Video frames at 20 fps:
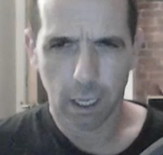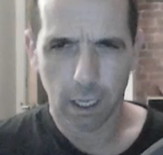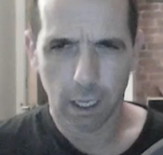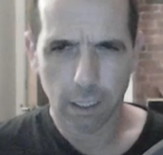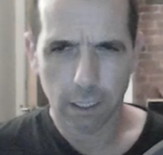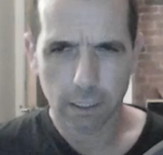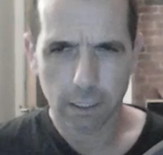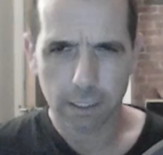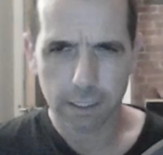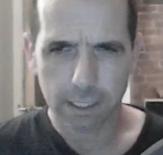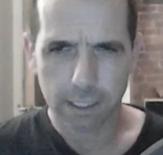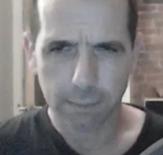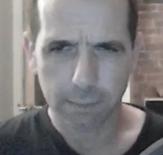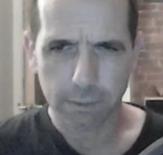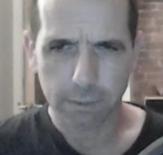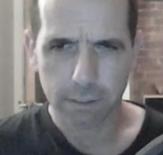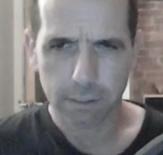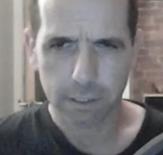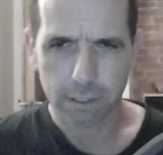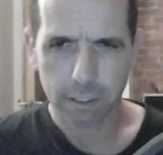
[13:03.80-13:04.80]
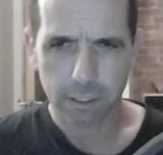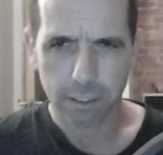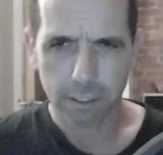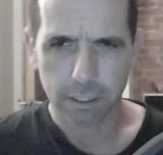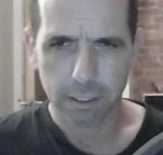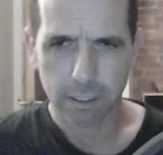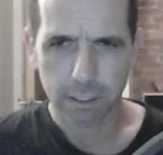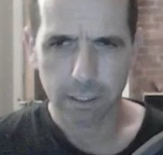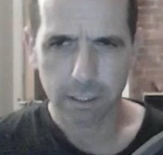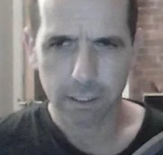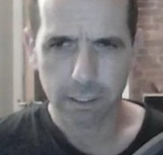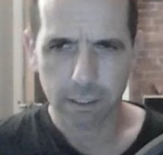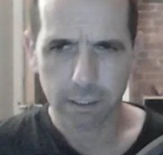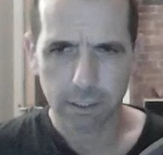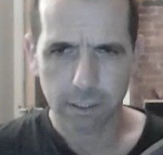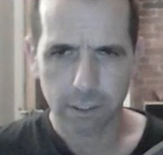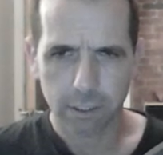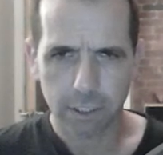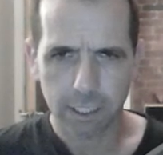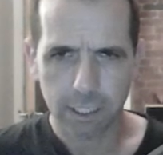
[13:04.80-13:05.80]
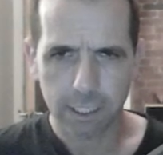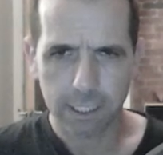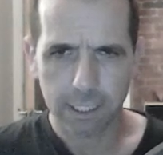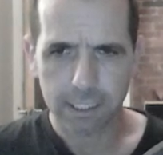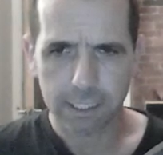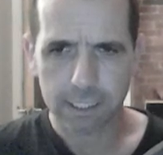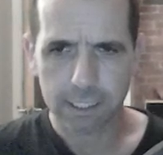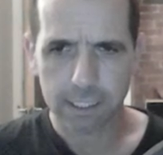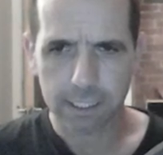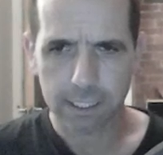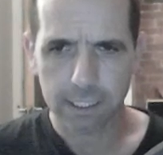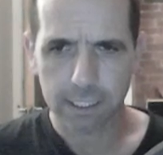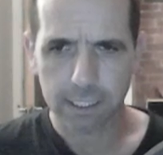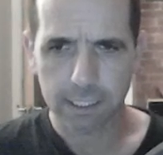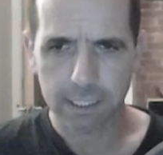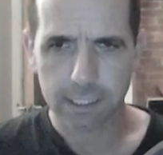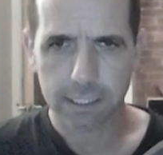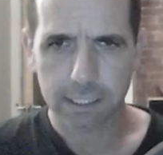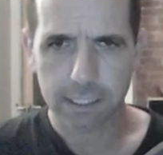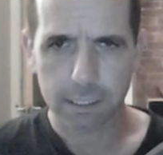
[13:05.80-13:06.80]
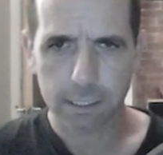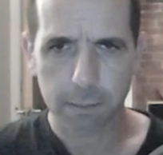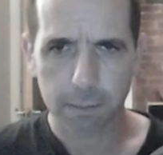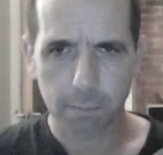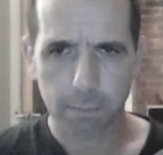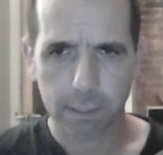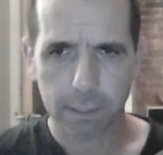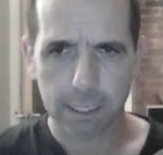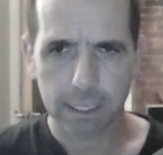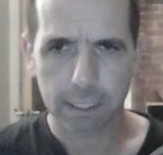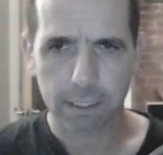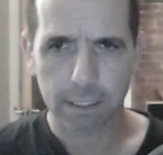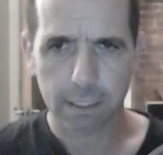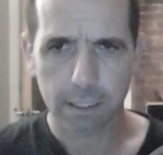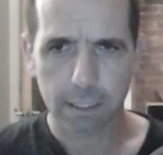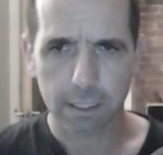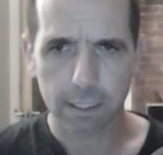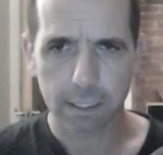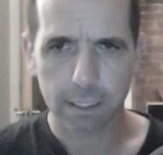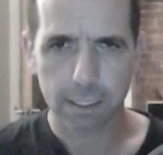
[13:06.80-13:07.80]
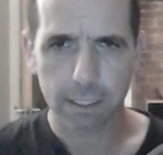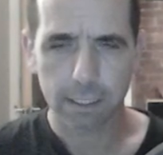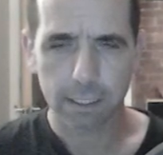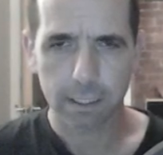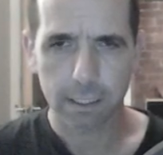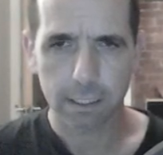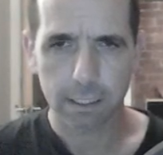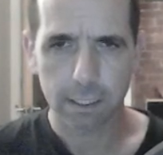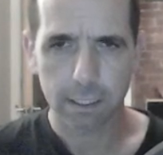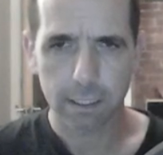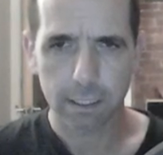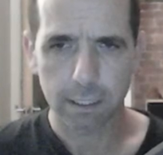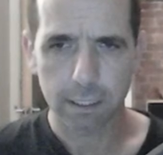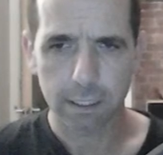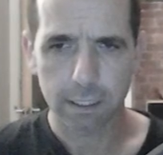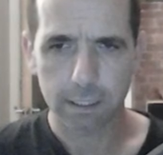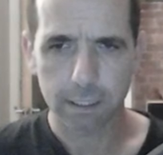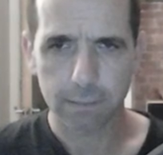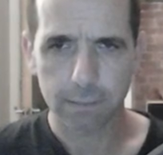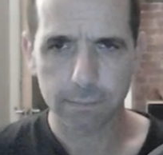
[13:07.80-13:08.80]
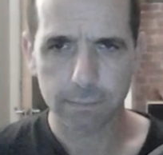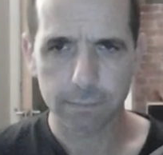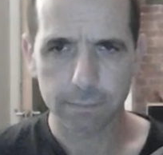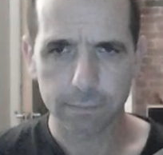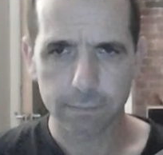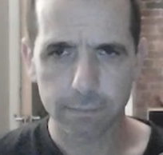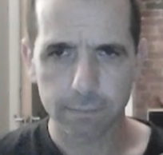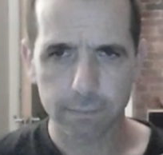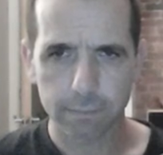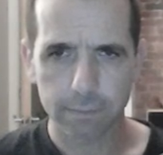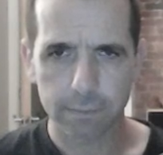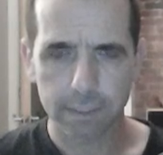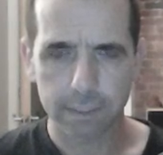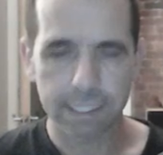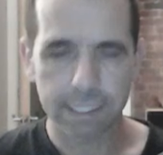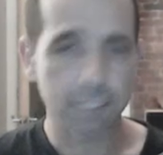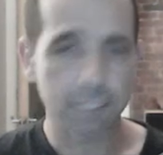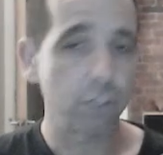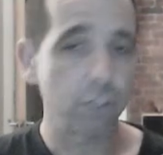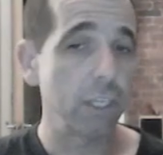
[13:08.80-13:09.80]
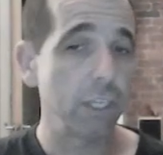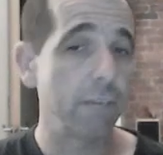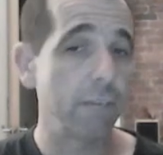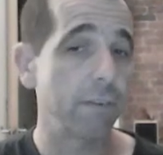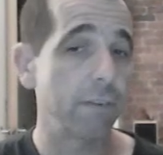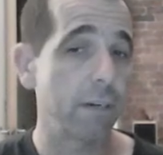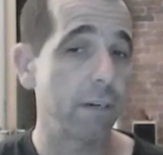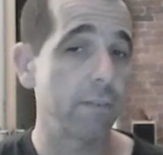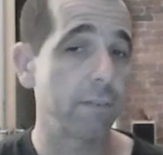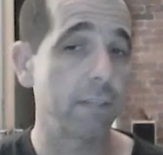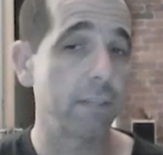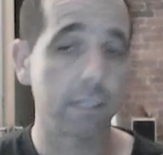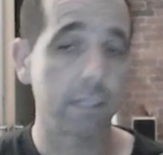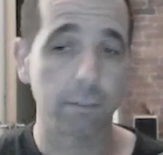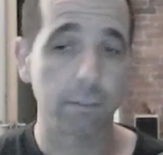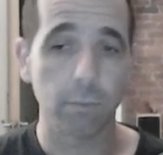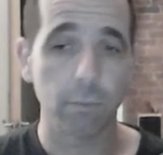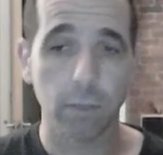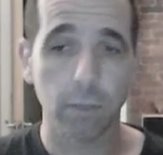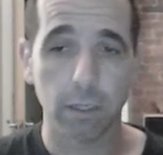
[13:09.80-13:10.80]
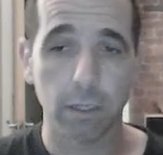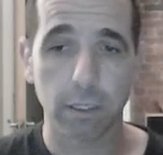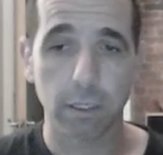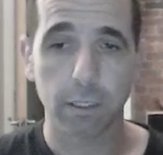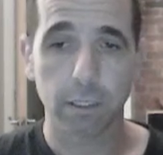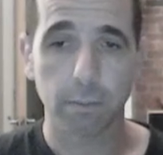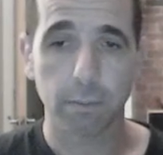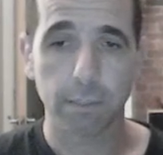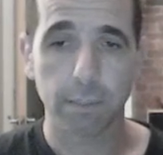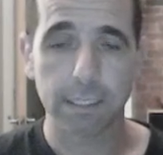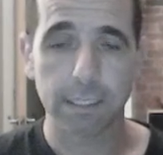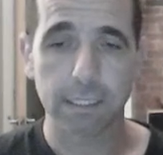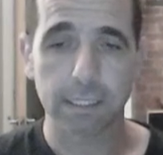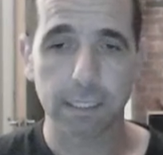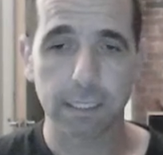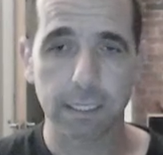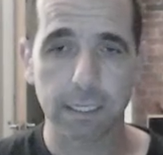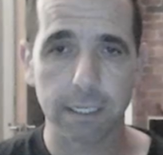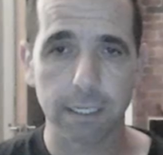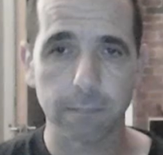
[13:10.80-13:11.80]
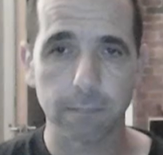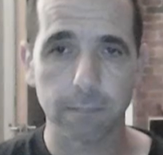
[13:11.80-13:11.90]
So that was g6 back there. Yeah, so g5 doesn't work, basically.